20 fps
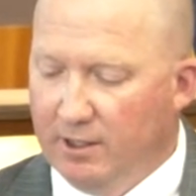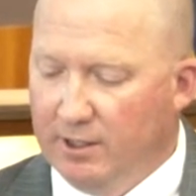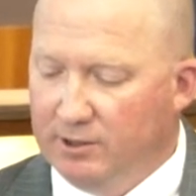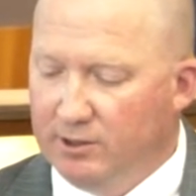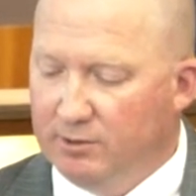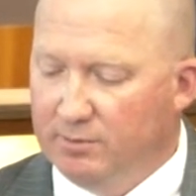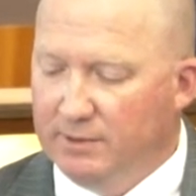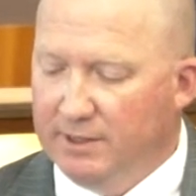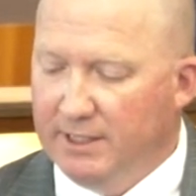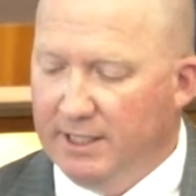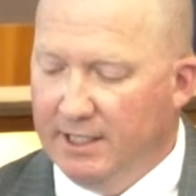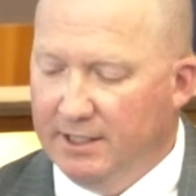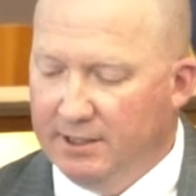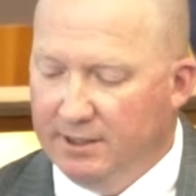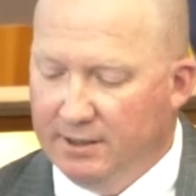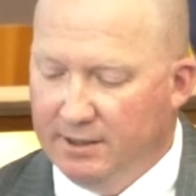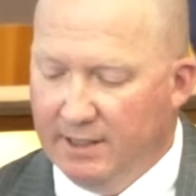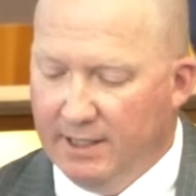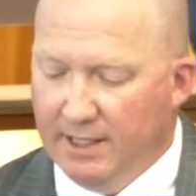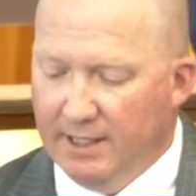
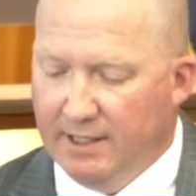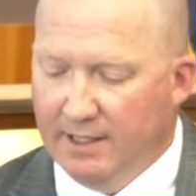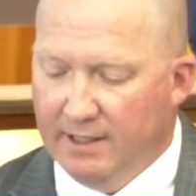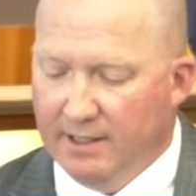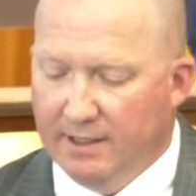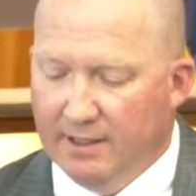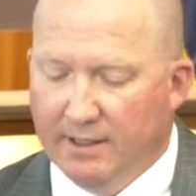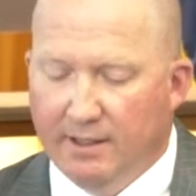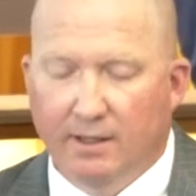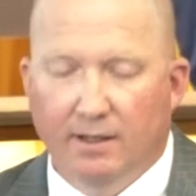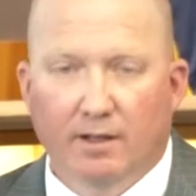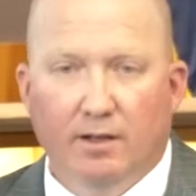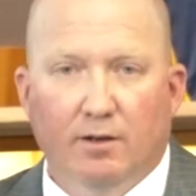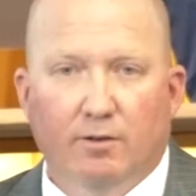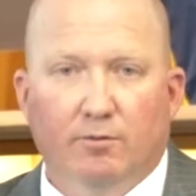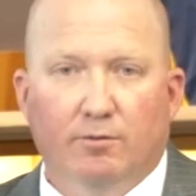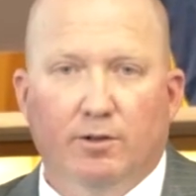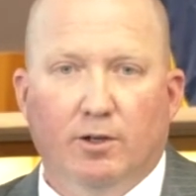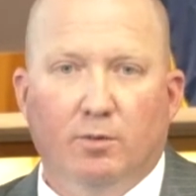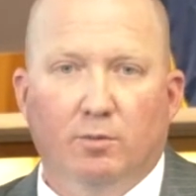instrumentation data
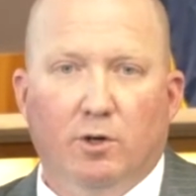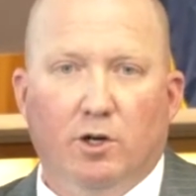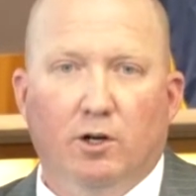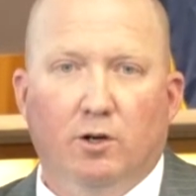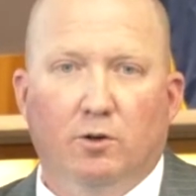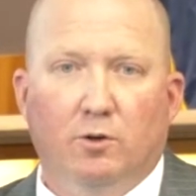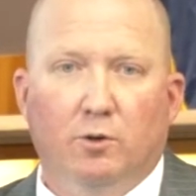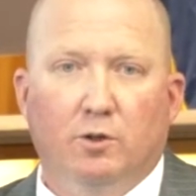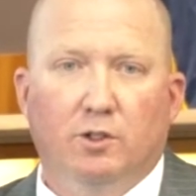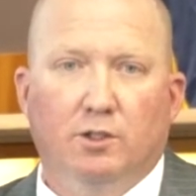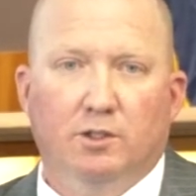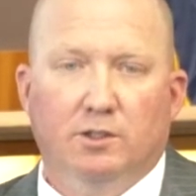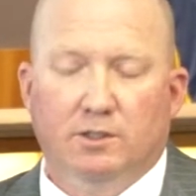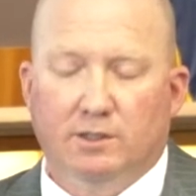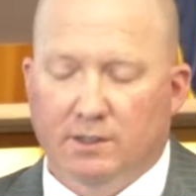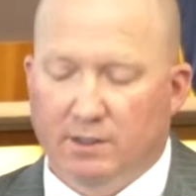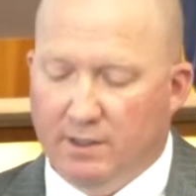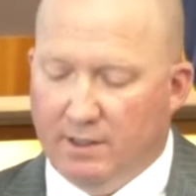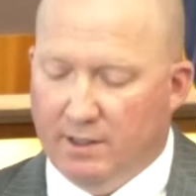from our owners